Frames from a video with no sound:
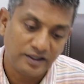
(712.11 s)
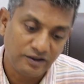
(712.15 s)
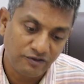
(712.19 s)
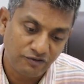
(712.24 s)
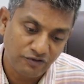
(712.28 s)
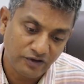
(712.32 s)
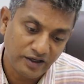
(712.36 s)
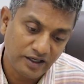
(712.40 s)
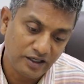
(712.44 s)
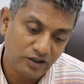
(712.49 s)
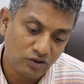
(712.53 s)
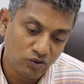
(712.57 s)

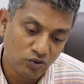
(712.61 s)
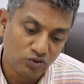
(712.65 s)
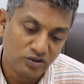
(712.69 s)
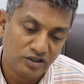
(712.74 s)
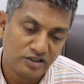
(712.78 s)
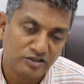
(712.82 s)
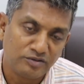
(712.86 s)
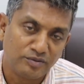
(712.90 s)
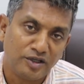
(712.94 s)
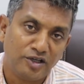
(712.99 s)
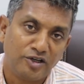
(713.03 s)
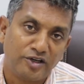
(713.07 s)
If I do
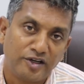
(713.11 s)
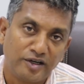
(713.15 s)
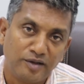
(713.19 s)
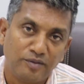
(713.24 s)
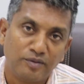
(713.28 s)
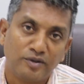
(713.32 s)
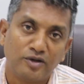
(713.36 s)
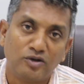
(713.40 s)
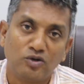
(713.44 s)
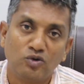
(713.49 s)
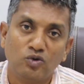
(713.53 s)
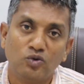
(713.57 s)
this military
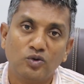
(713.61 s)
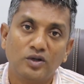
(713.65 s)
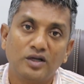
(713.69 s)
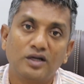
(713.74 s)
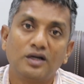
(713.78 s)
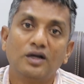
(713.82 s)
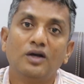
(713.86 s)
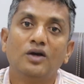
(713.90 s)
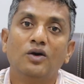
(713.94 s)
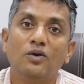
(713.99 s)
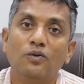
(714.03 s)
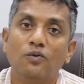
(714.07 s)

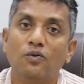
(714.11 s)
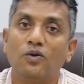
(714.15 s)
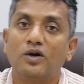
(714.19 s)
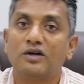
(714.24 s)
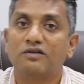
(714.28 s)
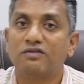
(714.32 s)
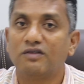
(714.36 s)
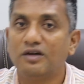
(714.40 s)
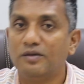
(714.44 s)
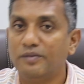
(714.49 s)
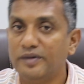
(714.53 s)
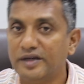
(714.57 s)
maneuver,
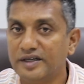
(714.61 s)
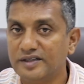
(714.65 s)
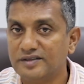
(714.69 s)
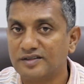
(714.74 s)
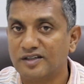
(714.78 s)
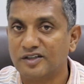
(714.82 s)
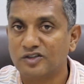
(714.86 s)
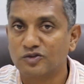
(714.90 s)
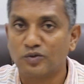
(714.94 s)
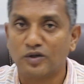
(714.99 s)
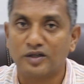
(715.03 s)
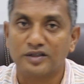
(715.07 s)
what will be his
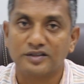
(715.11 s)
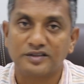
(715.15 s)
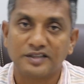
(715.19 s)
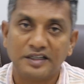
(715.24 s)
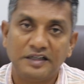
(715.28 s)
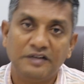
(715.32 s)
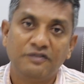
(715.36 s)
response?